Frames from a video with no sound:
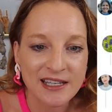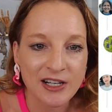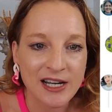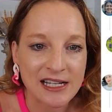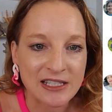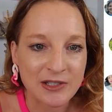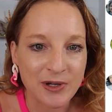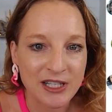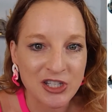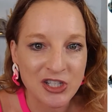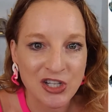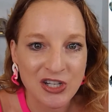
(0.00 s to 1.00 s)
let's see our next
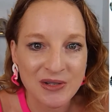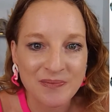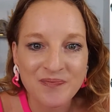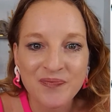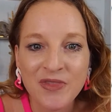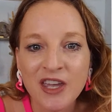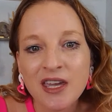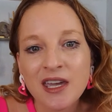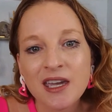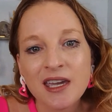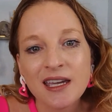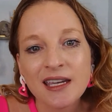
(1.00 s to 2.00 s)
question.
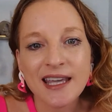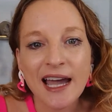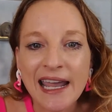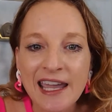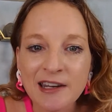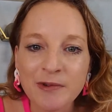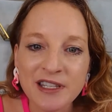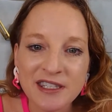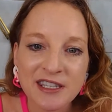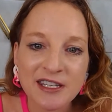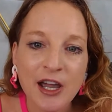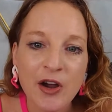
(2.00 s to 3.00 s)
Diane
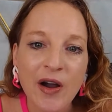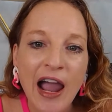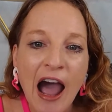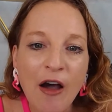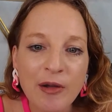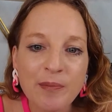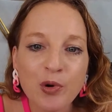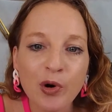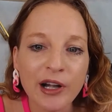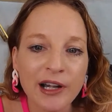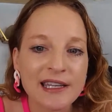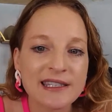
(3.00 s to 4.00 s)
wants to know, how
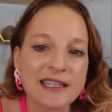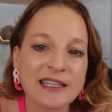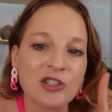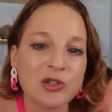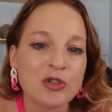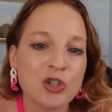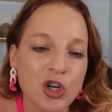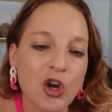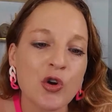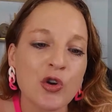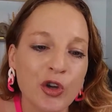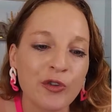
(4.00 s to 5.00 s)
important is it to
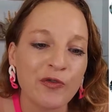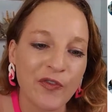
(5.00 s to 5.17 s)
show your